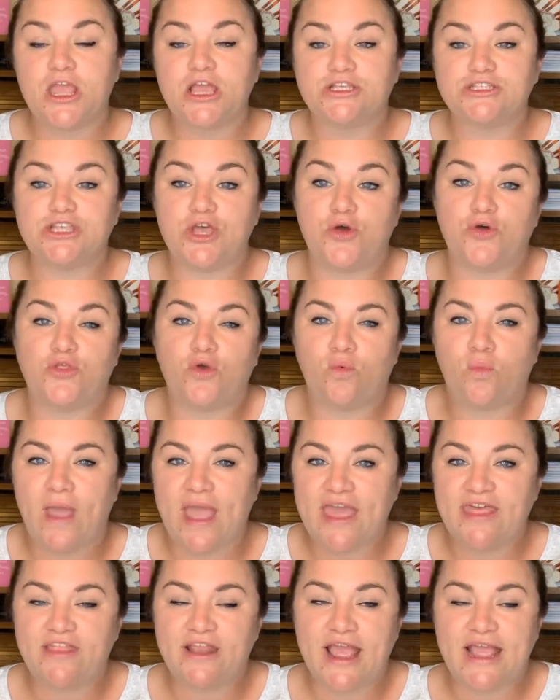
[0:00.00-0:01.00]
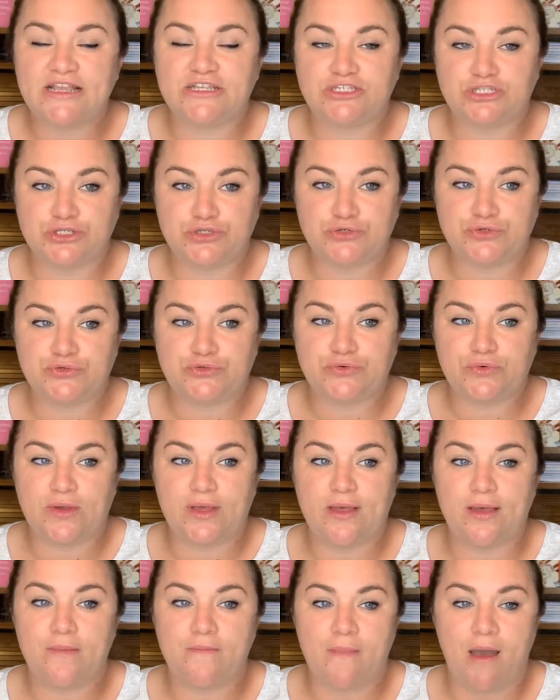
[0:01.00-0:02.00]
So the way that I do
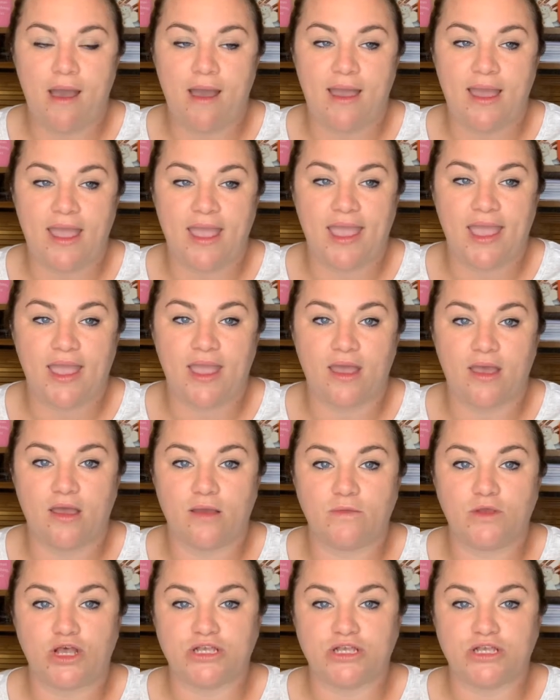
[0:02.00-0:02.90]
my um,